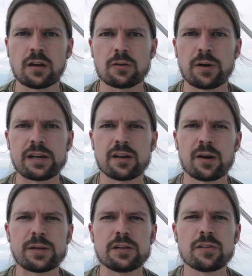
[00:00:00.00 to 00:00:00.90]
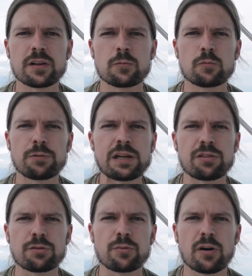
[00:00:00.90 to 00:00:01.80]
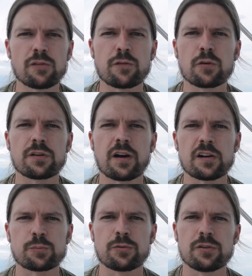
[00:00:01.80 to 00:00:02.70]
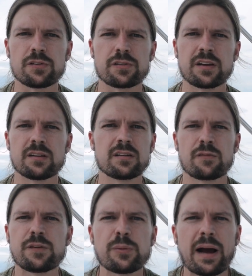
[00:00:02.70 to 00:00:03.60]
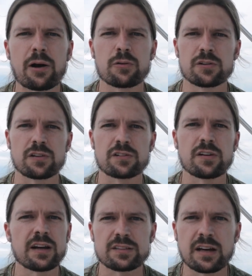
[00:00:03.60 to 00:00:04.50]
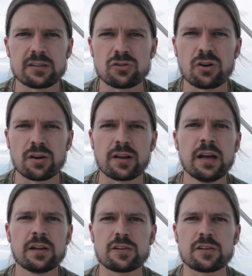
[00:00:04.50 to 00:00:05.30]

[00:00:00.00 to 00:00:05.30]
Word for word: right? I mean, you can read through all four Gospels in a few hours. It's not that long.